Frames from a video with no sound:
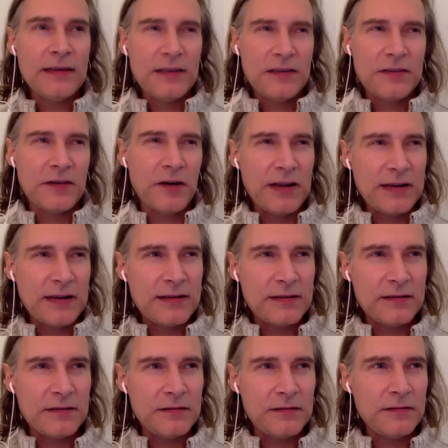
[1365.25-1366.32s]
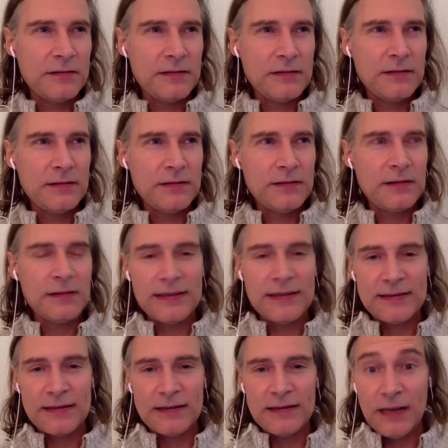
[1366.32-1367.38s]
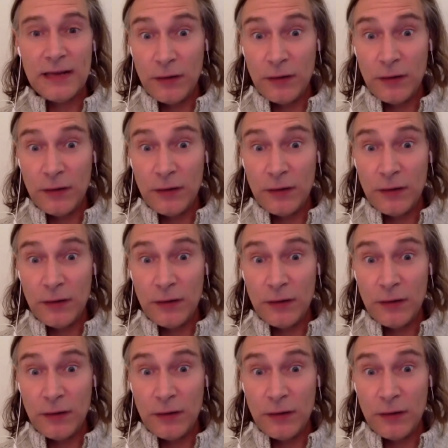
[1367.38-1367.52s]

starting to listen